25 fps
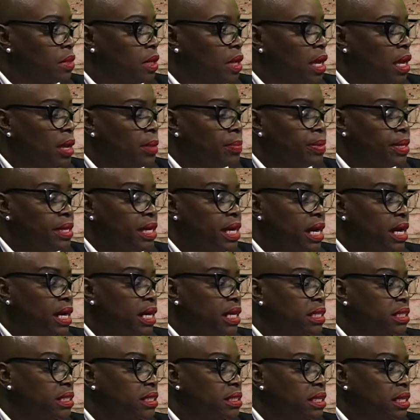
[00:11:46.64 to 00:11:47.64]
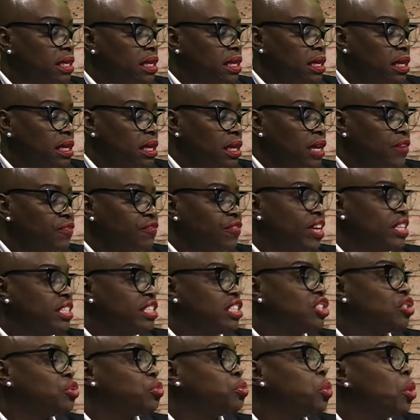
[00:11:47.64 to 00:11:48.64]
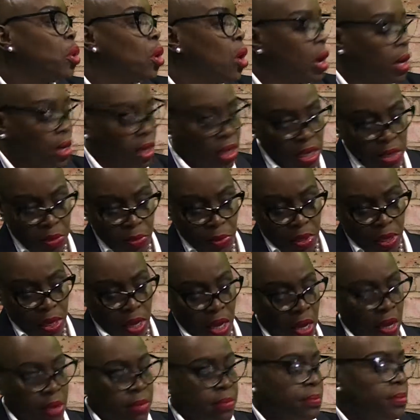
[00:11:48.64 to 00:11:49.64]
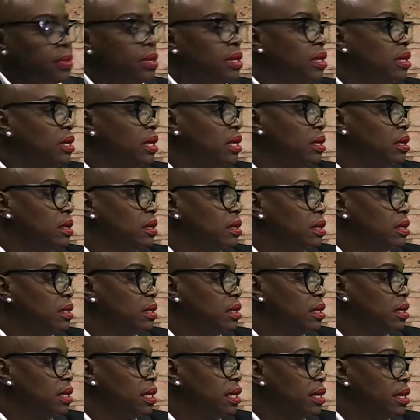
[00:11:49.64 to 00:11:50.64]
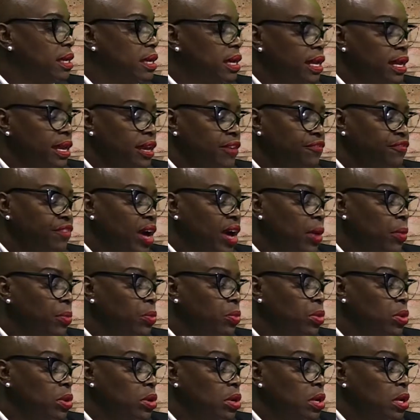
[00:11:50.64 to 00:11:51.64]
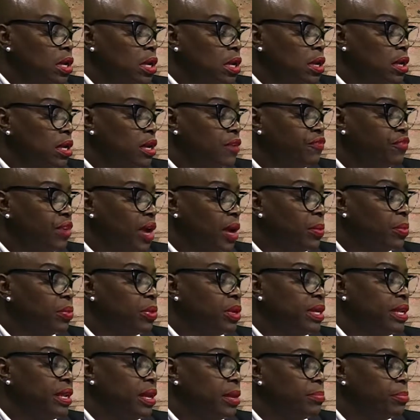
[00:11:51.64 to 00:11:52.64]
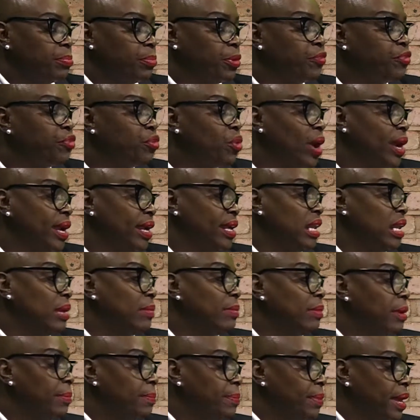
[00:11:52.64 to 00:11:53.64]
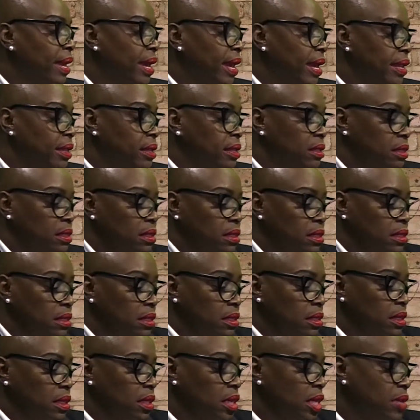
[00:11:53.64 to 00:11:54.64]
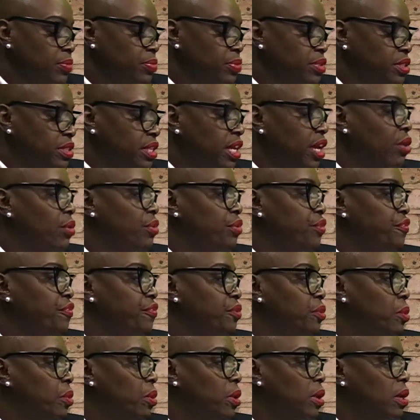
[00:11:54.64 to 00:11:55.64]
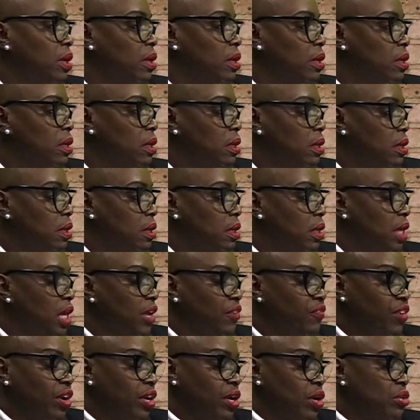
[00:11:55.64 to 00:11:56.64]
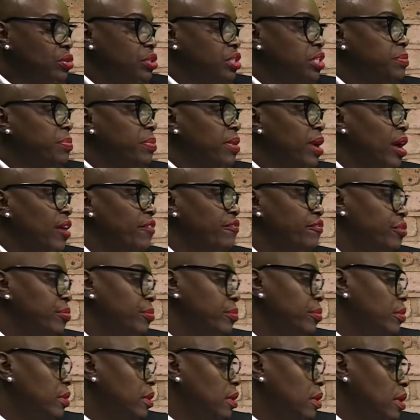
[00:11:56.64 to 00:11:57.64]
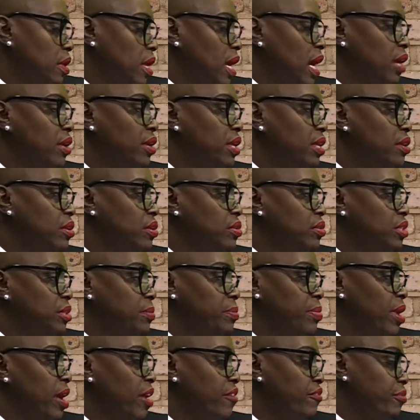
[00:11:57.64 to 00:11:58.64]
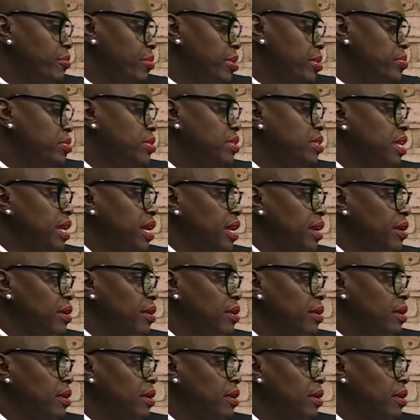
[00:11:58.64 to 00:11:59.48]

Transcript: And because if I just walk, it would come. If I will, if I will get before I get out of my bed, it was there on the floor. If I go to the bathroom, I couldn't go to the bathroom. It was there.